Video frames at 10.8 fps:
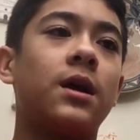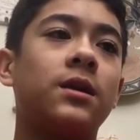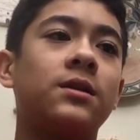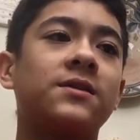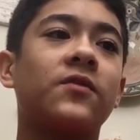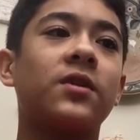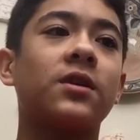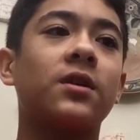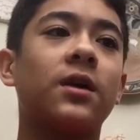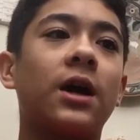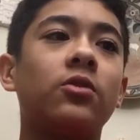In this
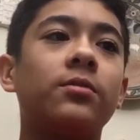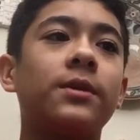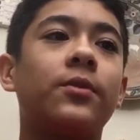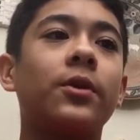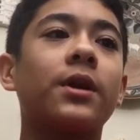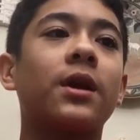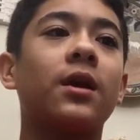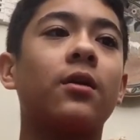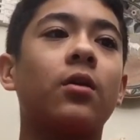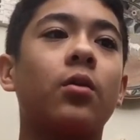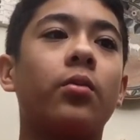video, I will be pointing
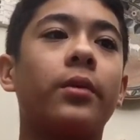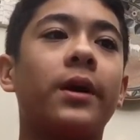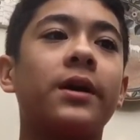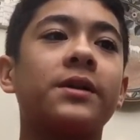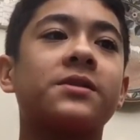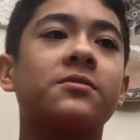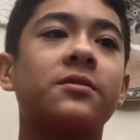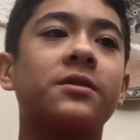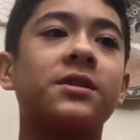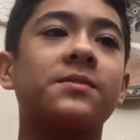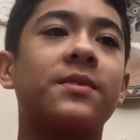out why
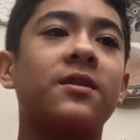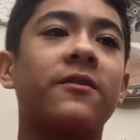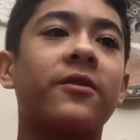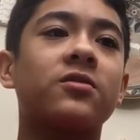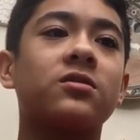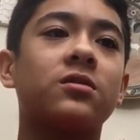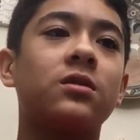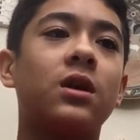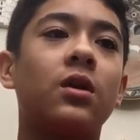school is beneficial,